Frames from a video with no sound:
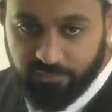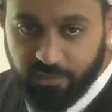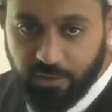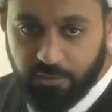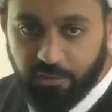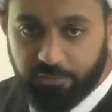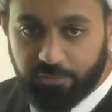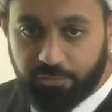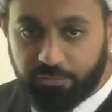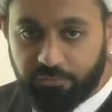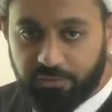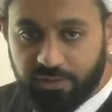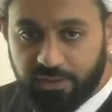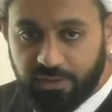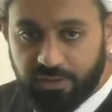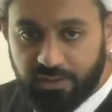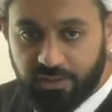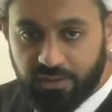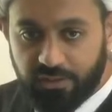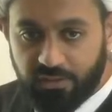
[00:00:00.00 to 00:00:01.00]
There are
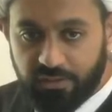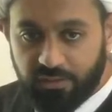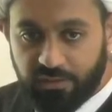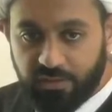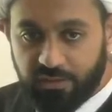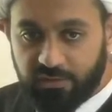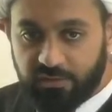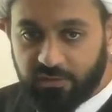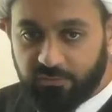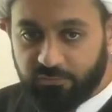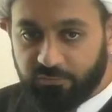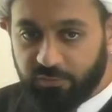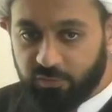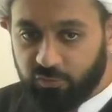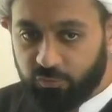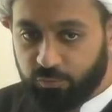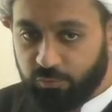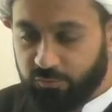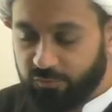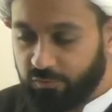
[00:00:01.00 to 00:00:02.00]
3
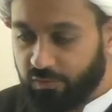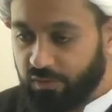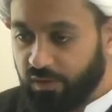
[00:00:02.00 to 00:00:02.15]
individuals or